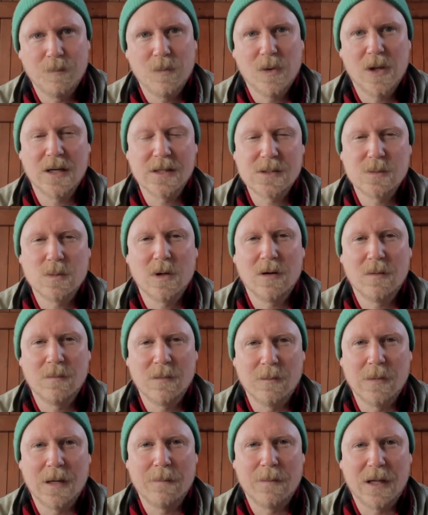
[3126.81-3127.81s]
That's where I'm
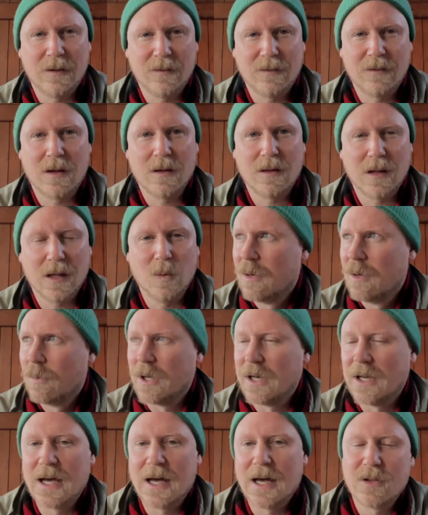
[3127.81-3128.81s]
best, I think. When
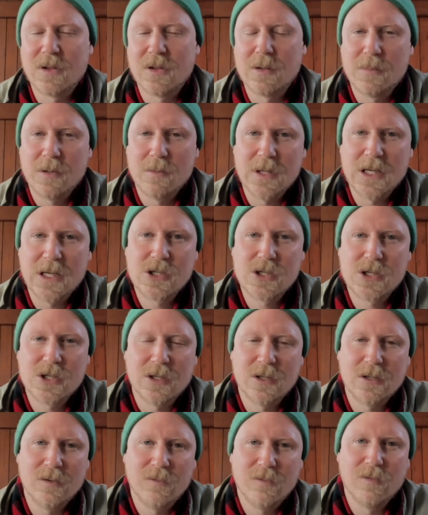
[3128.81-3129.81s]
I have the permission
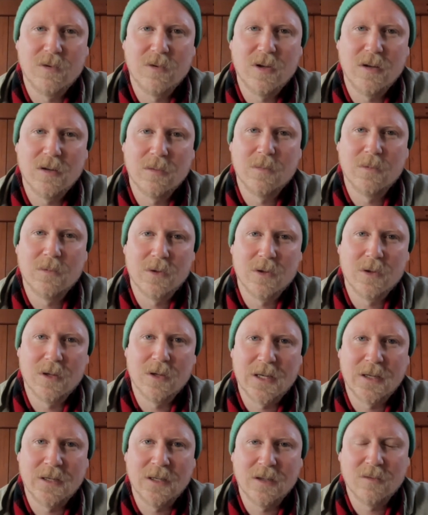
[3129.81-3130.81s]
and the freedom that
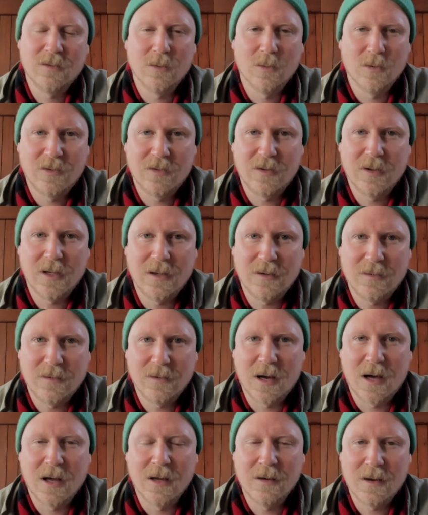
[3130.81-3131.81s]
an exhausted,
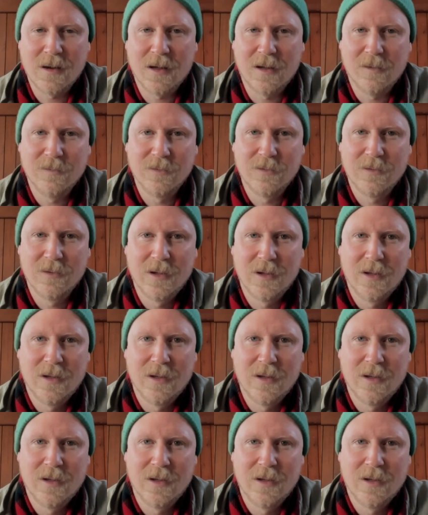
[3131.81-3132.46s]
unloved,